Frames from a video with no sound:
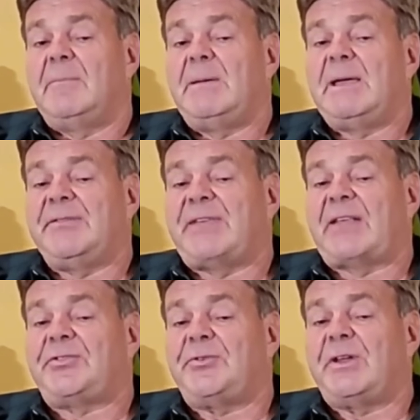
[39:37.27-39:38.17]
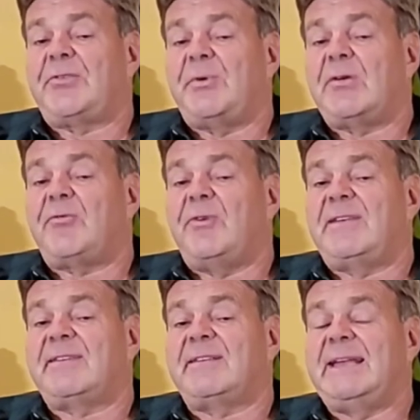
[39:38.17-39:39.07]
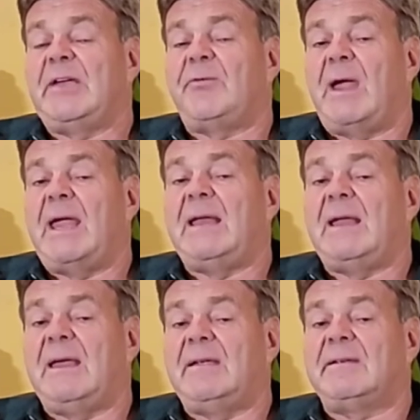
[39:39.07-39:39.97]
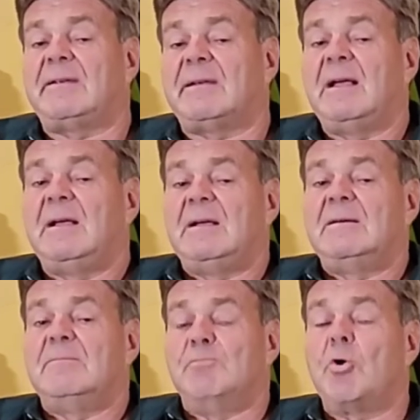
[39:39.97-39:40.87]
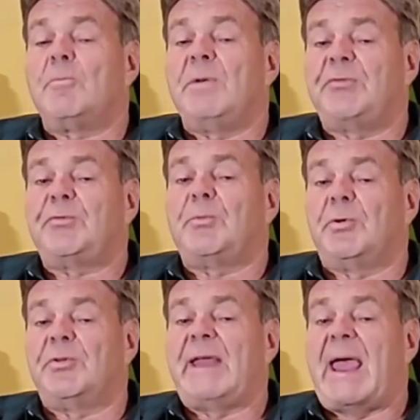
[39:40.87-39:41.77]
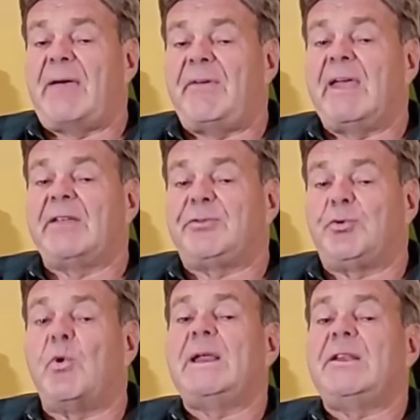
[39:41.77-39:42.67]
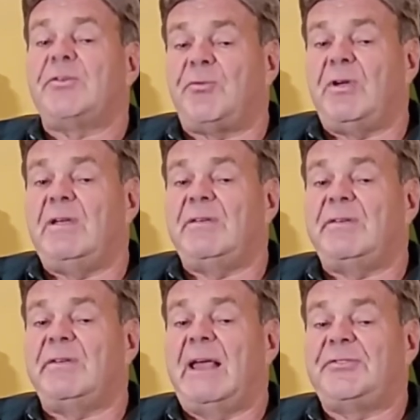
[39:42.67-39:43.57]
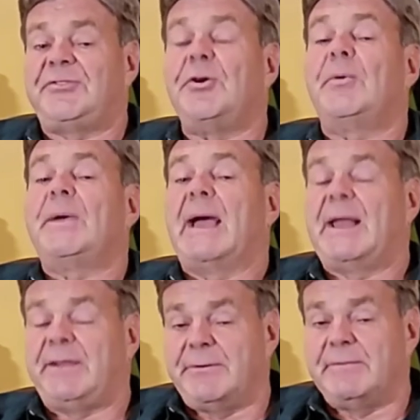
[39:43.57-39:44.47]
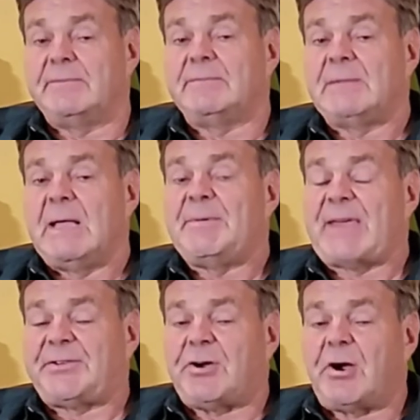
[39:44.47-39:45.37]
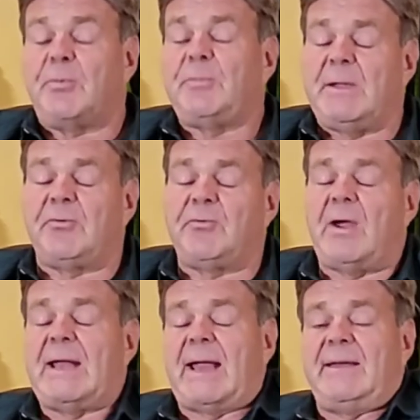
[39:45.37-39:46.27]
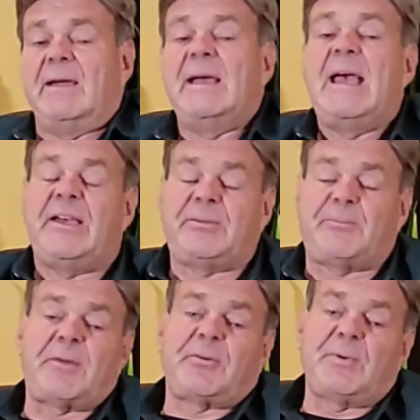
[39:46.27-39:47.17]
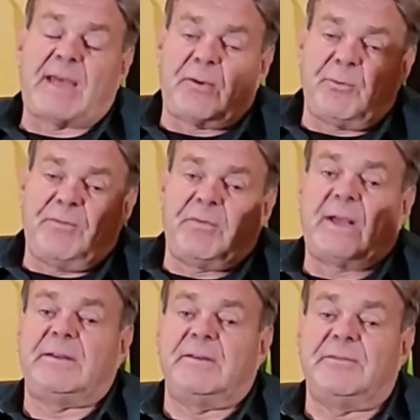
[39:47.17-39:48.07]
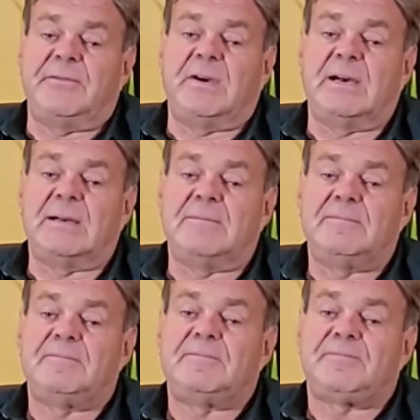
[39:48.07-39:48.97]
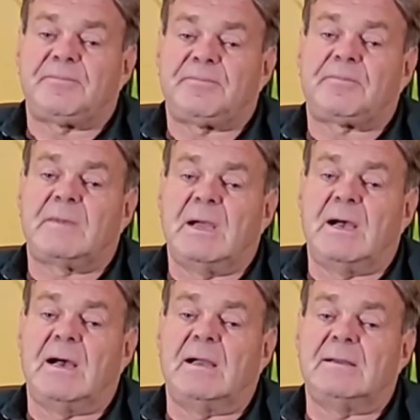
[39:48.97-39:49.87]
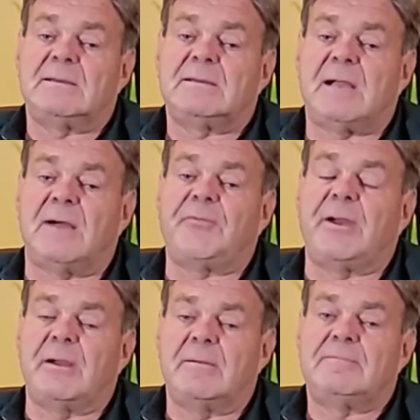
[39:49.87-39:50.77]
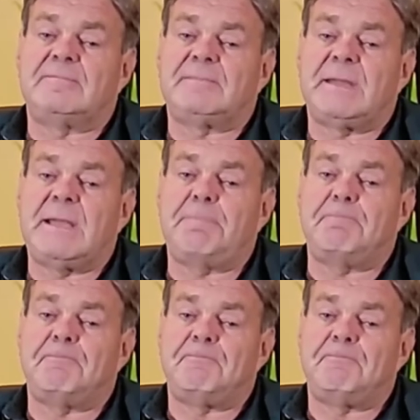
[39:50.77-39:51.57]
because that 33 degree sleeting rain is more miserable than having it 20 degrees and snowing on you. But that tarp would be a great idea, especially with that reflective uh, uh, covering. Yep.